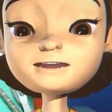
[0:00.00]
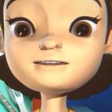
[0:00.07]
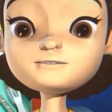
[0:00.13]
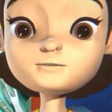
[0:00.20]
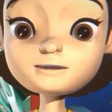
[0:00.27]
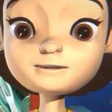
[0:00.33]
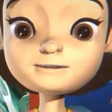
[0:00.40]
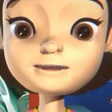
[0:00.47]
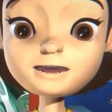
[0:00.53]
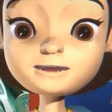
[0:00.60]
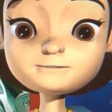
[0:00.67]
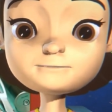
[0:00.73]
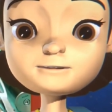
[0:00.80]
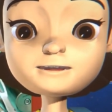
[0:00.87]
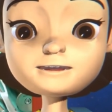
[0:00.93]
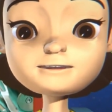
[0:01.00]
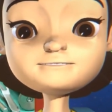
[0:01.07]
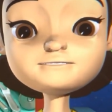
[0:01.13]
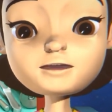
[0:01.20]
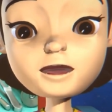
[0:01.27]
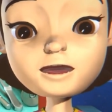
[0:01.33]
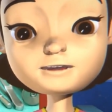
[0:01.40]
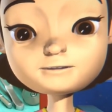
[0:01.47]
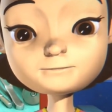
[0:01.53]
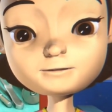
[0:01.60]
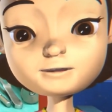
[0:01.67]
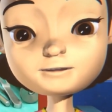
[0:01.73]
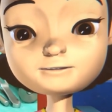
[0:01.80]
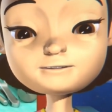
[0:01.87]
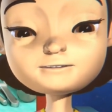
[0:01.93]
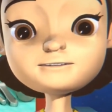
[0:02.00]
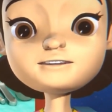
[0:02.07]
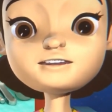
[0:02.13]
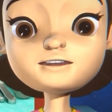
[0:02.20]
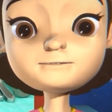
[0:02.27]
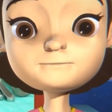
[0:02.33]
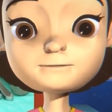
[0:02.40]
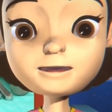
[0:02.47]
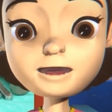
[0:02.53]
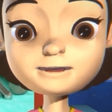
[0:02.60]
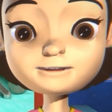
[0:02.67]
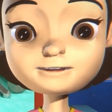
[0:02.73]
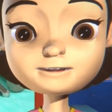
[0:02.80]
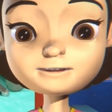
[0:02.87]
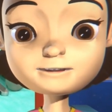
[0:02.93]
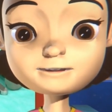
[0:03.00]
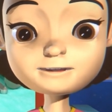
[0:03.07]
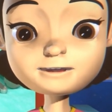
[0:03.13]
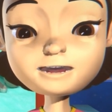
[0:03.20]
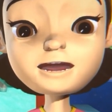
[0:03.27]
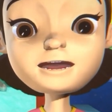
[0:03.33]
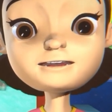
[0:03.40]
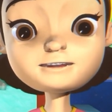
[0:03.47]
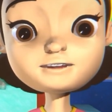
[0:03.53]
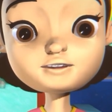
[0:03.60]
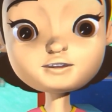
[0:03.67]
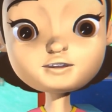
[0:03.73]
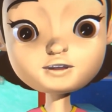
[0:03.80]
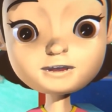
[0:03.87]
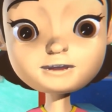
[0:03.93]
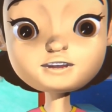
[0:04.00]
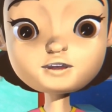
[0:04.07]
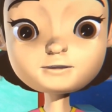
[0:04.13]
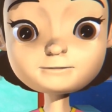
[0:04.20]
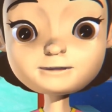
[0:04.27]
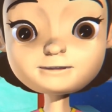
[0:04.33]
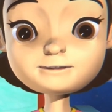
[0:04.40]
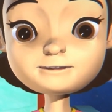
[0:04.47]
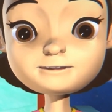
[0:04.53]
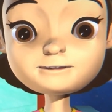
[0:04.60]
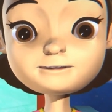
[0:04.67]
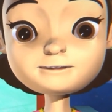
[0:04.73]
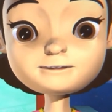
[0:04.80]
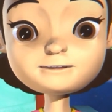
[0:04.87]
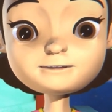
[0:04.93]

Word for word: as well as items needed for hospitals, such as bandages and surgical instruments.